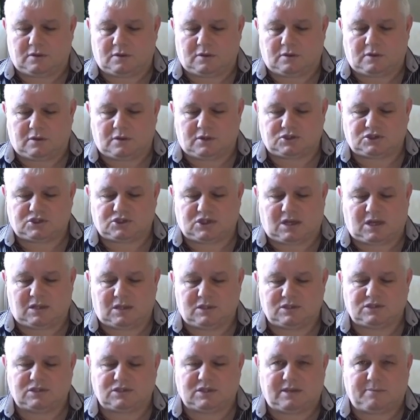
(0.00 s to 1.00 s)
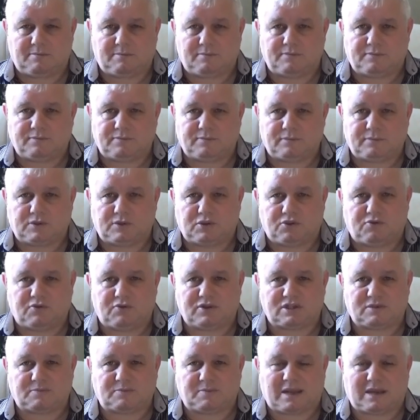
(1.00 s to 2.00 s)
Challenge them to
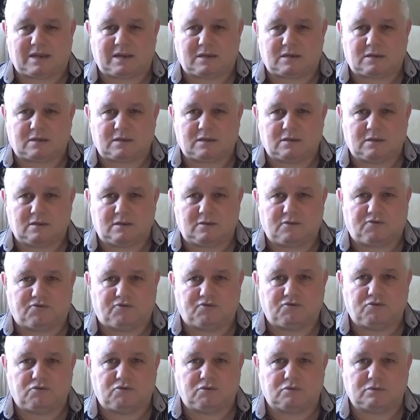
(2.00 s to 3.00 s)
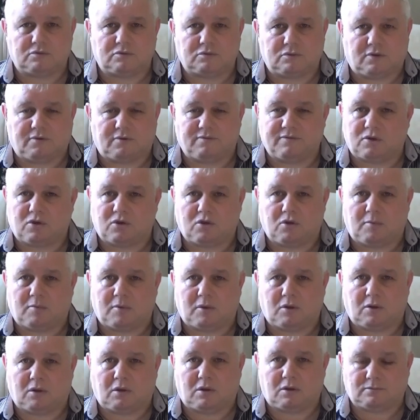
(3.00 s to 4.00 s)
respect the rule of the common
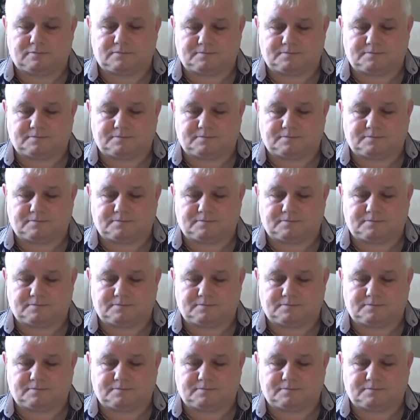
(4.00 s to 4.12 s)
law.